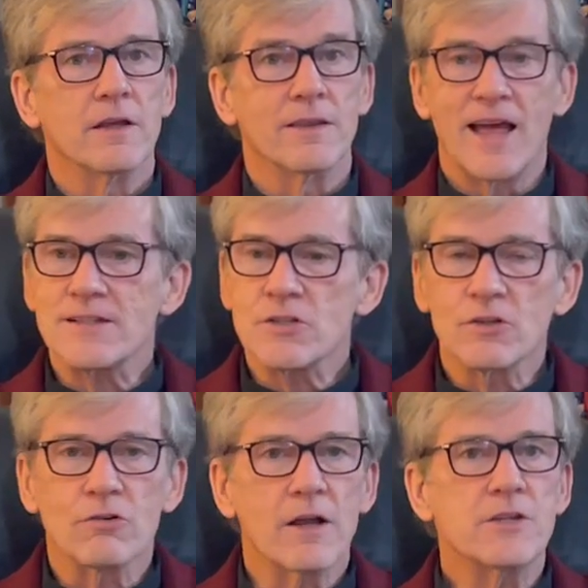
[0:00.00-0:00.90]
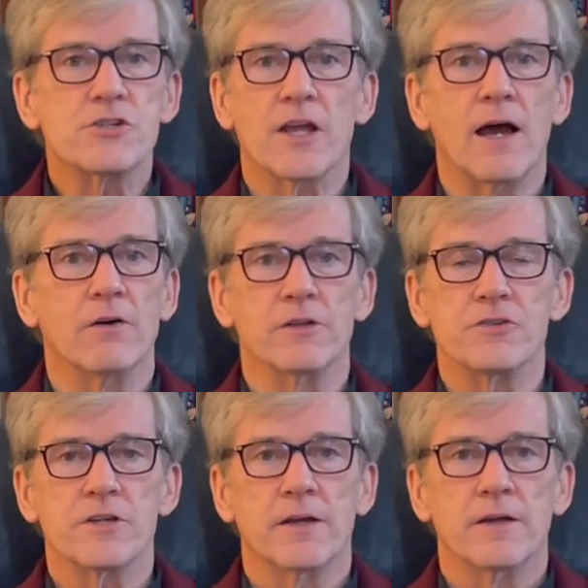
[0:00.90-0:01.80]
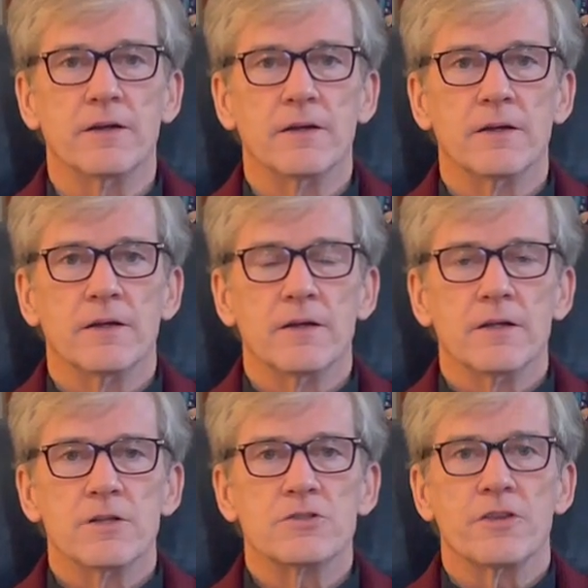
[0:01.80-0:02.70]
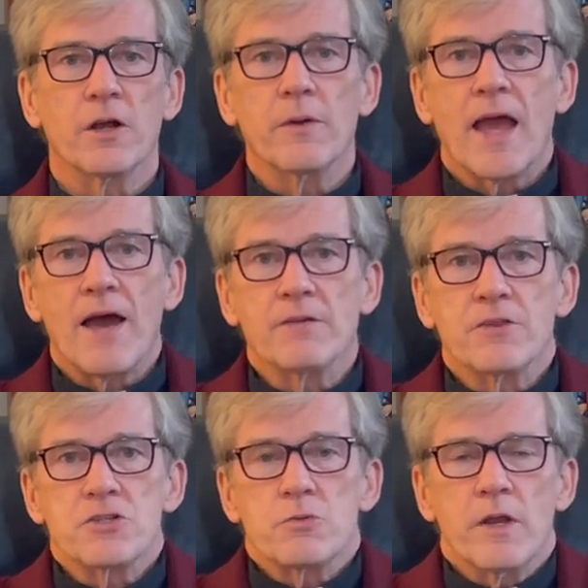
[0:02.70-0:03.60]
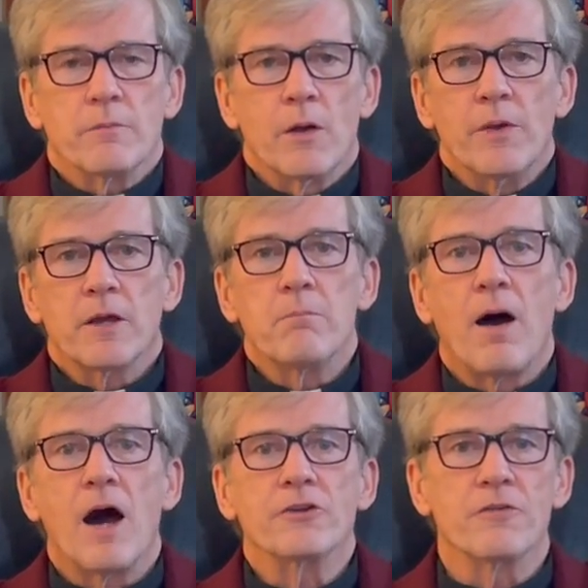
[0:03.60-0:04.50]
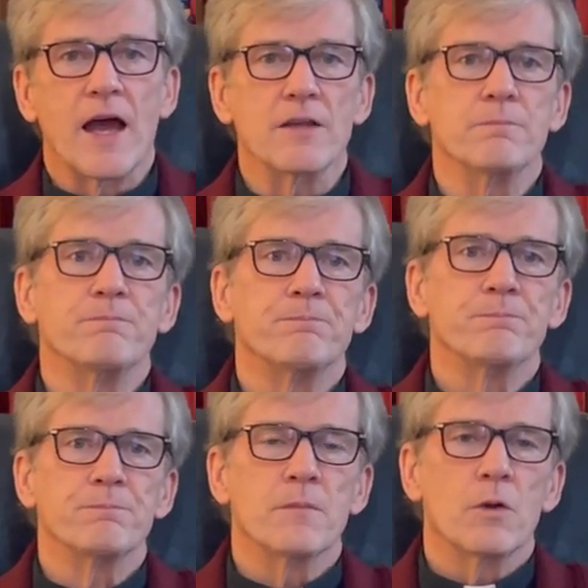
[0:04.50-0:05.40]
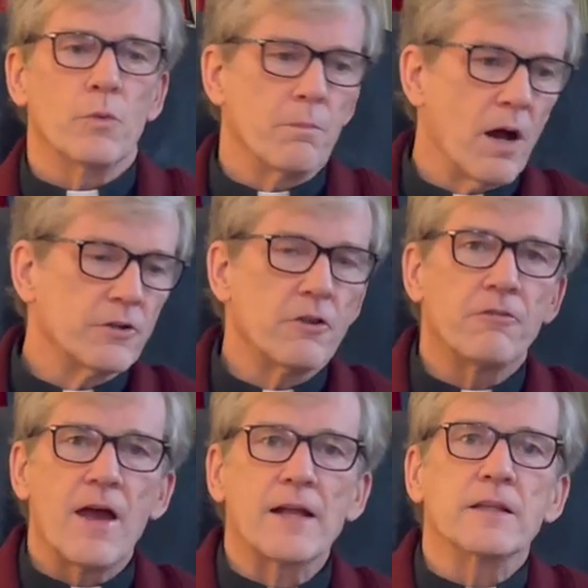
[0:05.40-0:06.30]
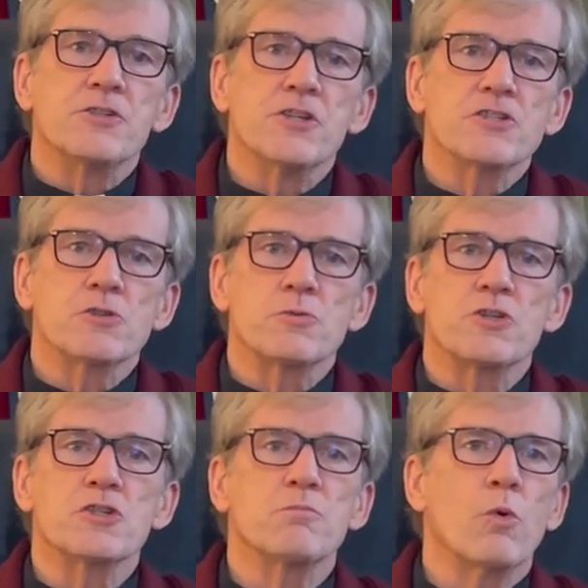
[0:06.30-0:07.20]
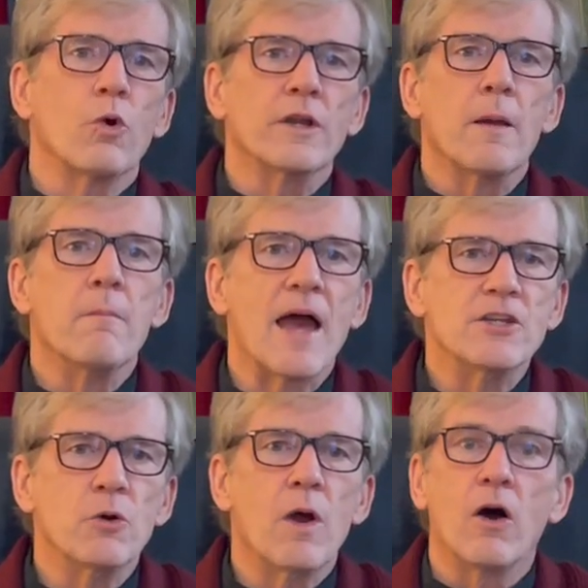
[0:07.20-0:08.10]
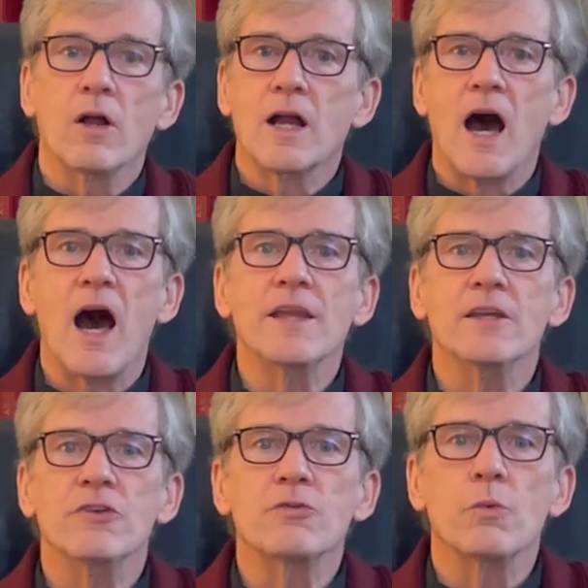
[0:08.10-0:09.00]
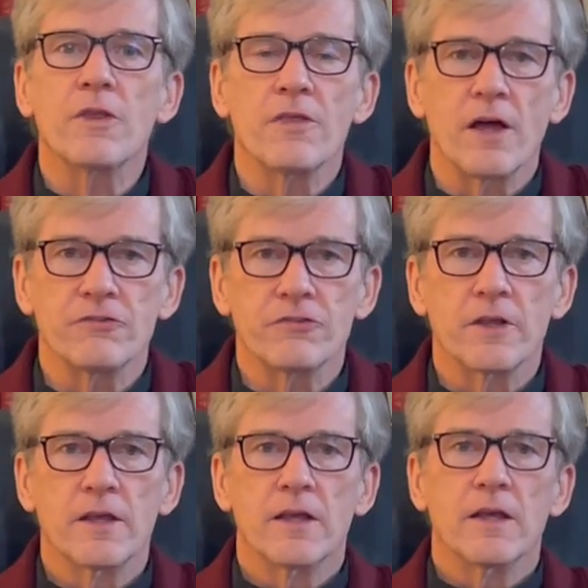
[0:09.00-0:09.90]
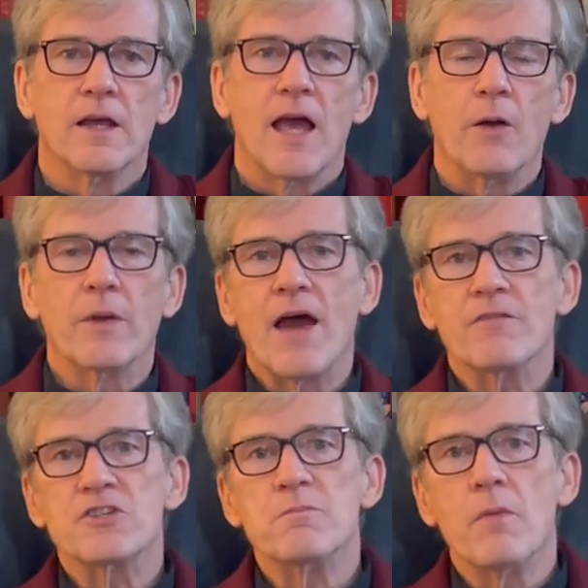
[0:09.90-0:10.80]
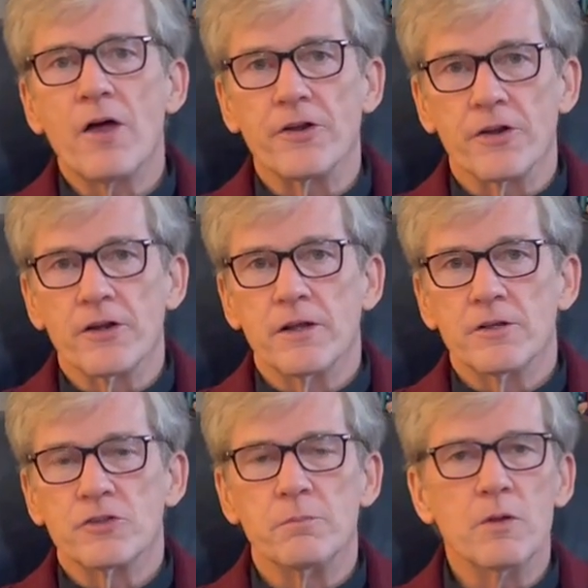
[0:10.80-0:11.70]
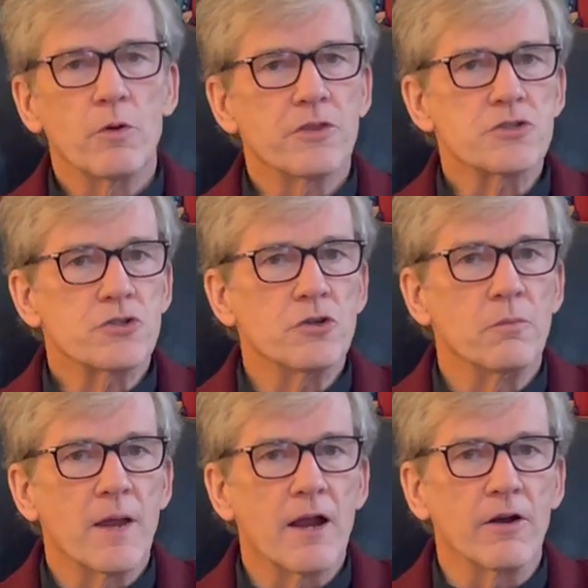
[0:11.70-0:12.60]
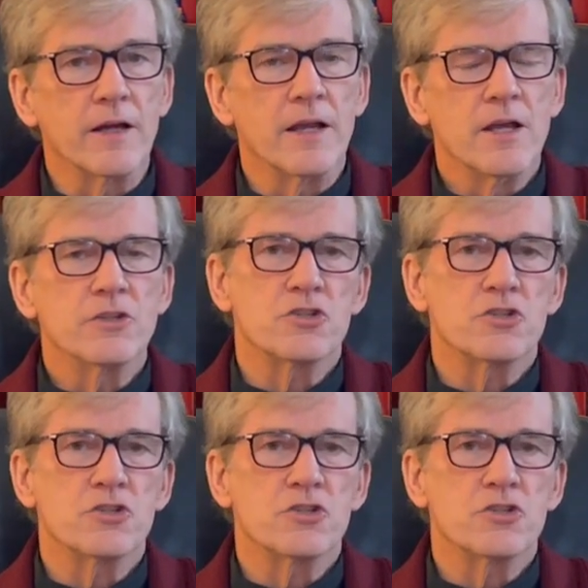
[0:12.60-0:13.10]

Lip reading: That's a great challenge. So there we have it this week. Maybe we can ponder that. We ponder the fact that Jesus was just born, Emmanuel. God is with us. And we have his mother to be with us too, Mary, to